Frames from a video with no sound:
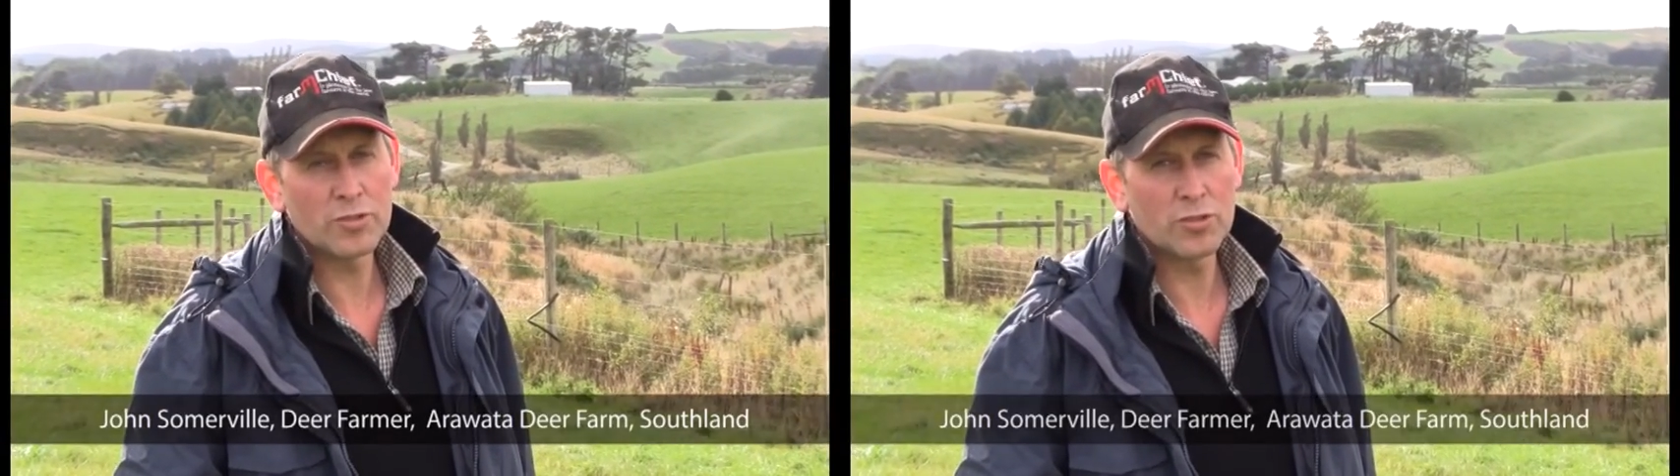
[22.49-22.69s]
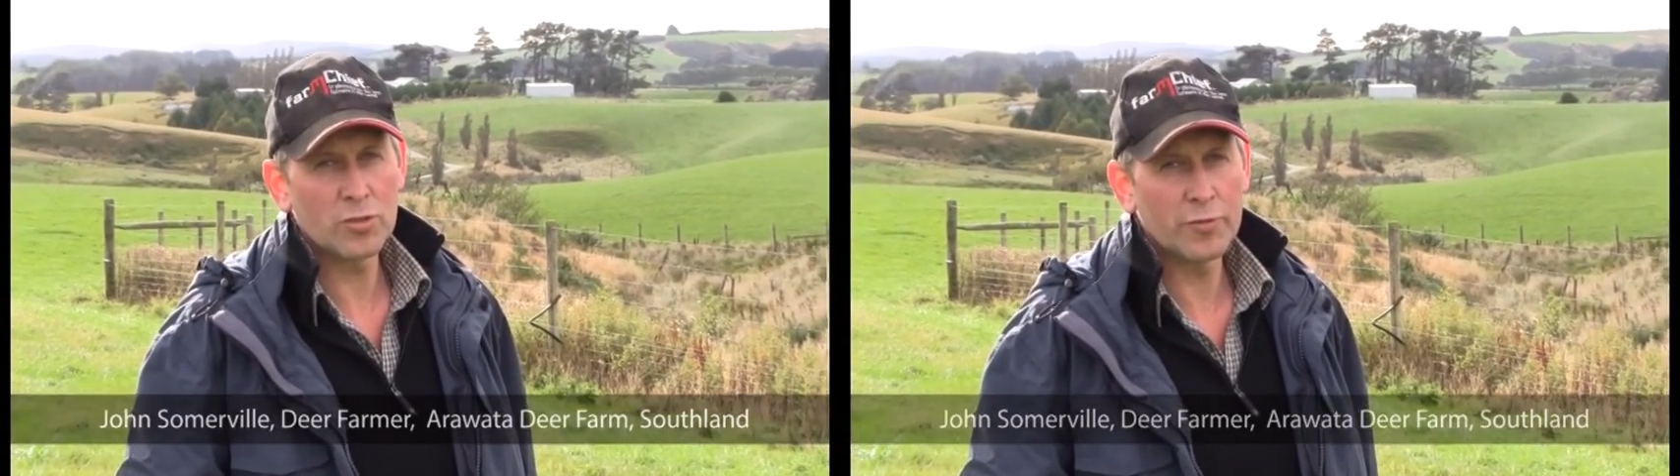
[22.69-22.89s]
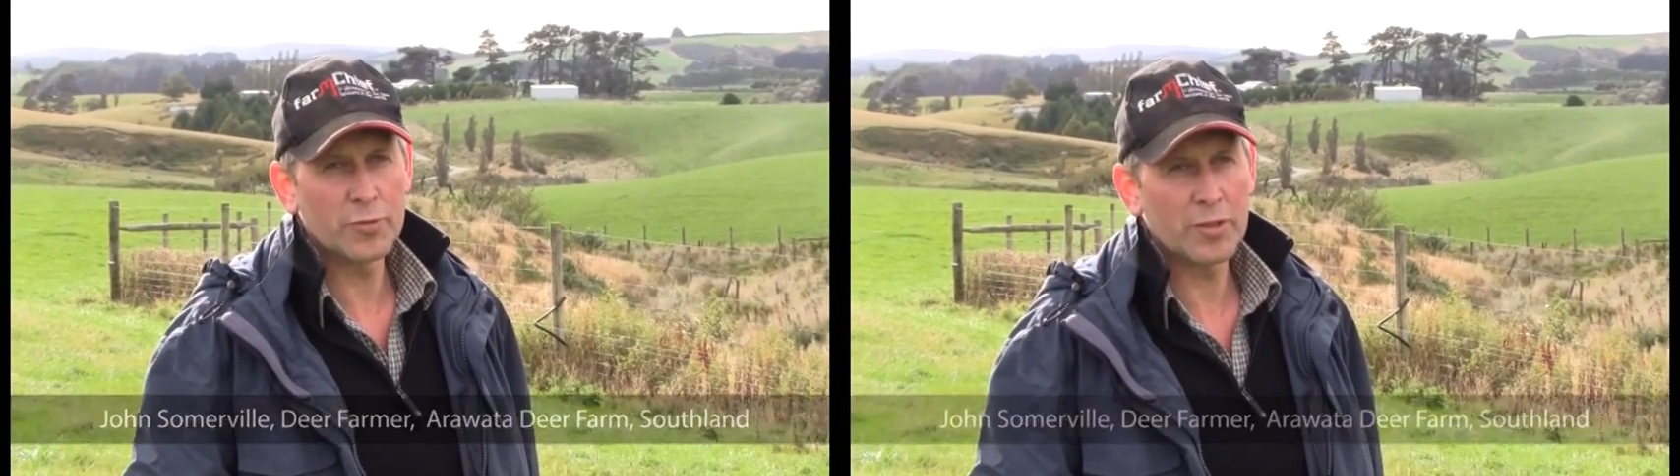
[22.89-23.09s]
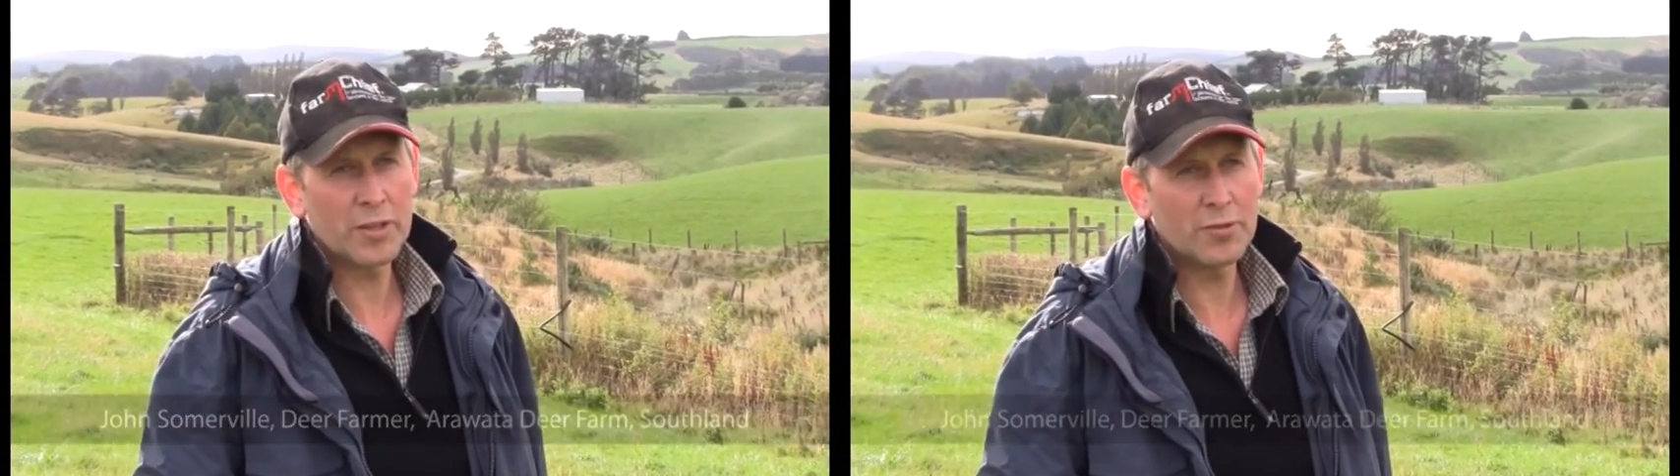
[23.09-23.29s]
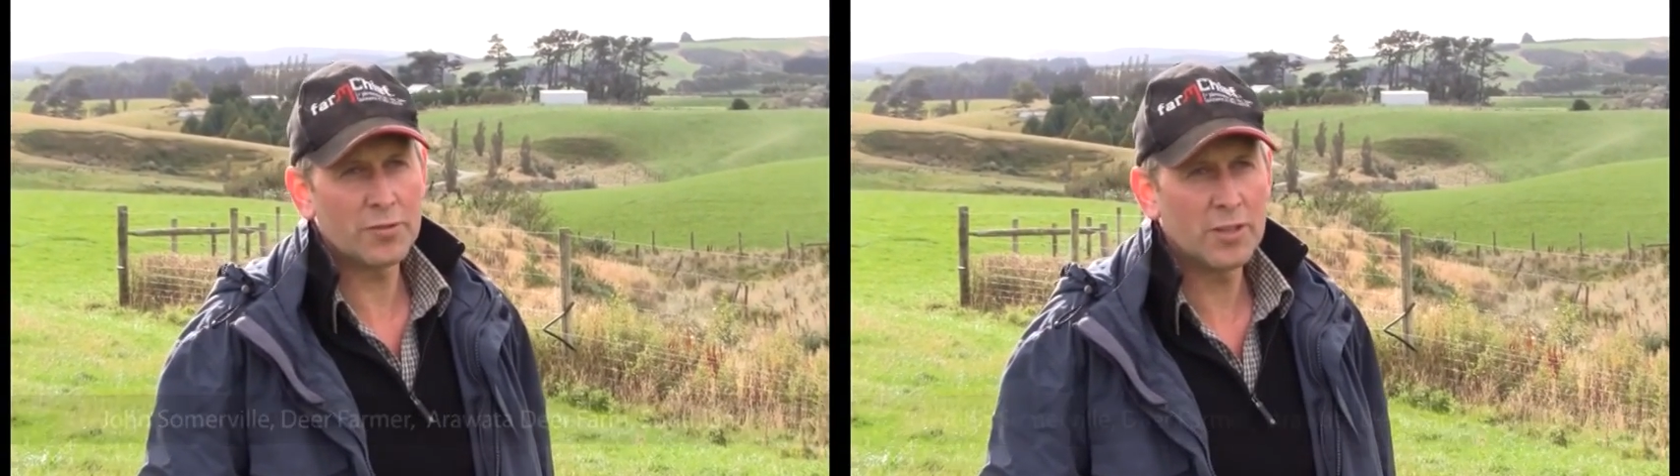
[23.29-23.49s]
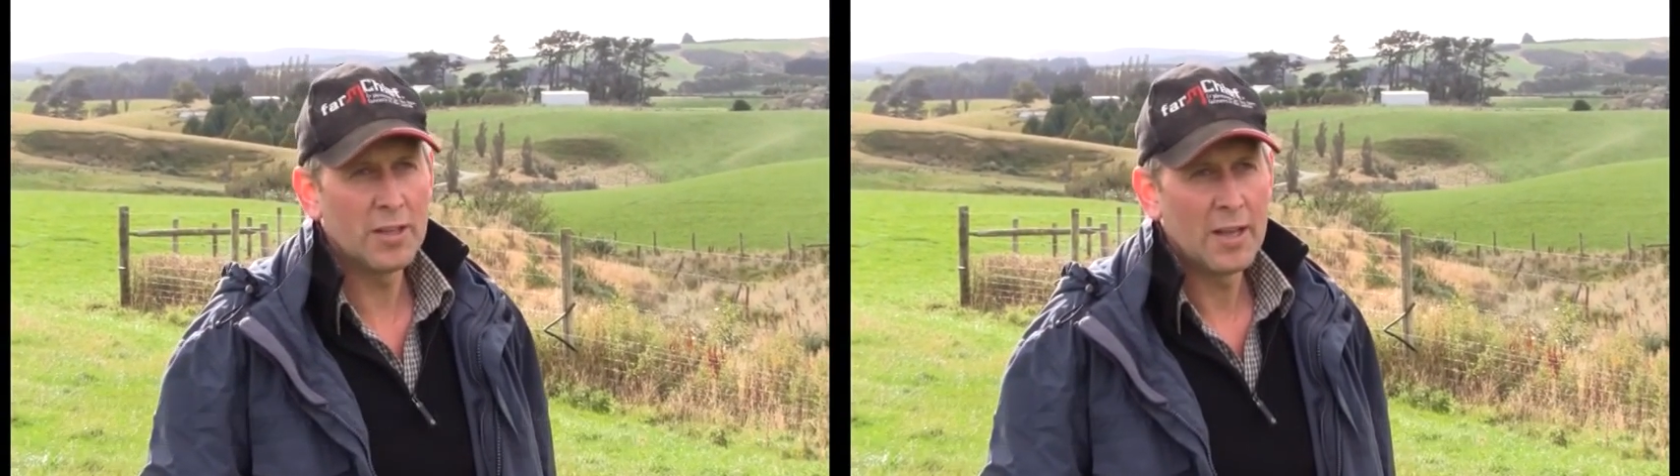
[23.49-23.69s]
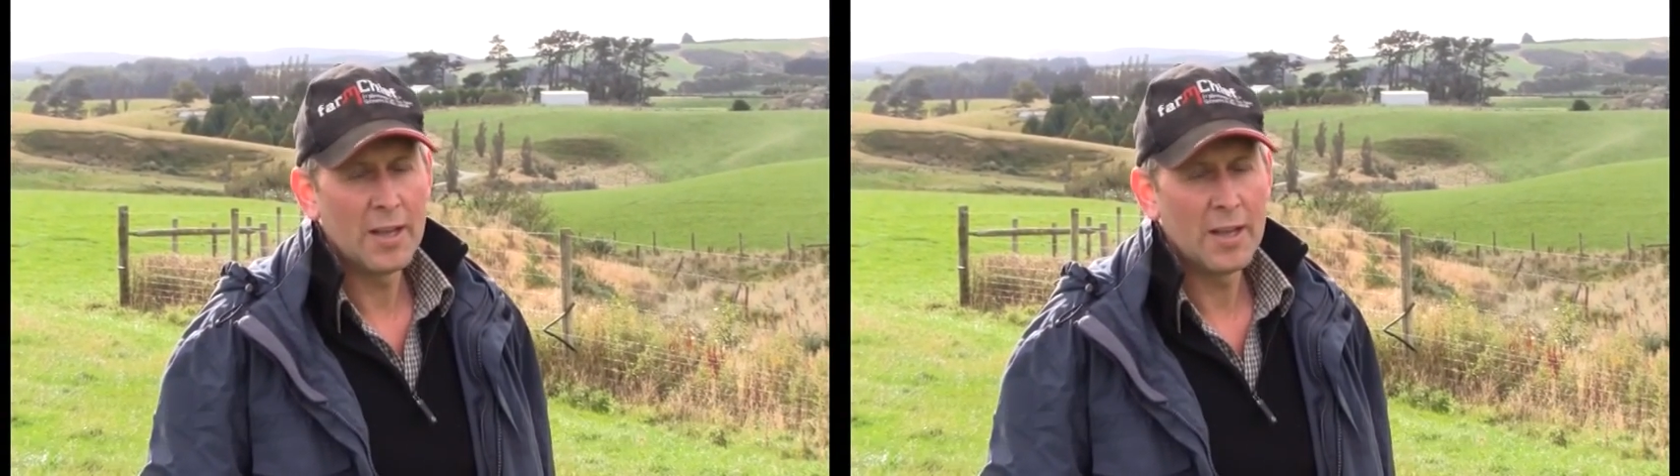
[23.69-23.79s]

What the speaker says: soft sort of country.